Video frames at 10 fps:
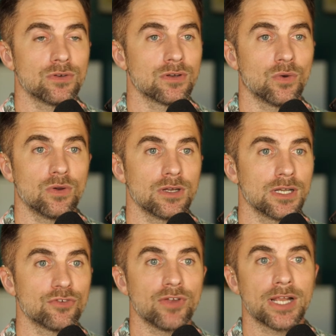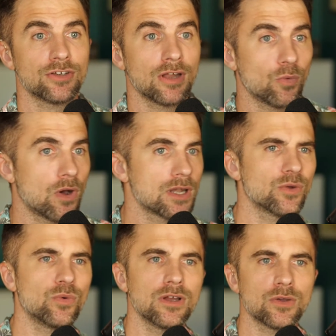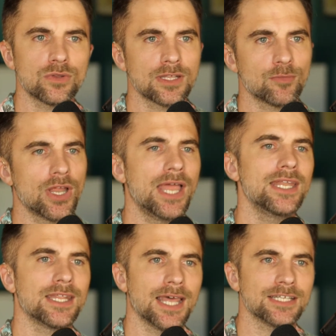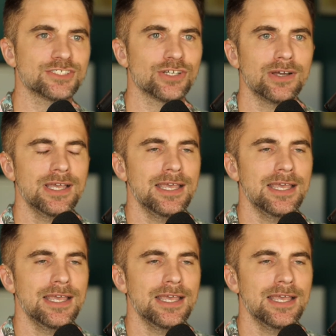or a director not wanting to work with them, or any of that. So